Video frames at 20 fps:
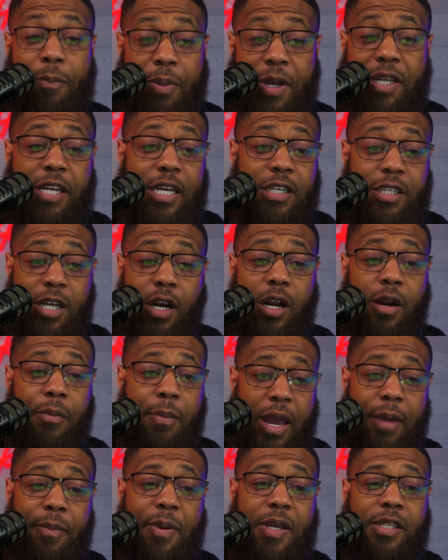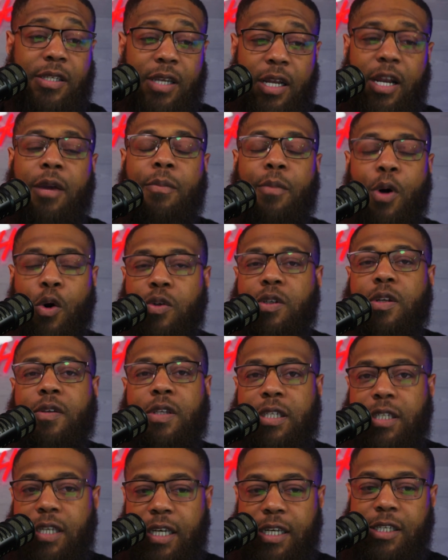PJ Tucker may be sitting most of
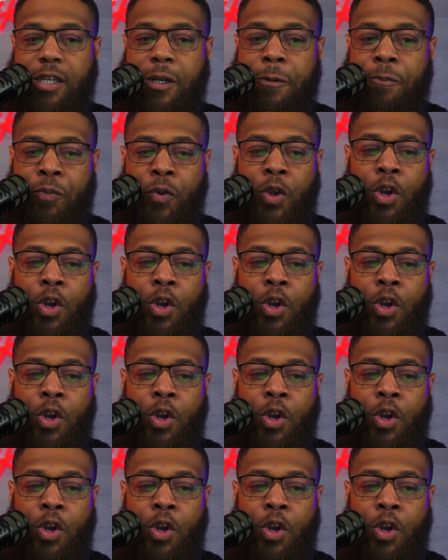the season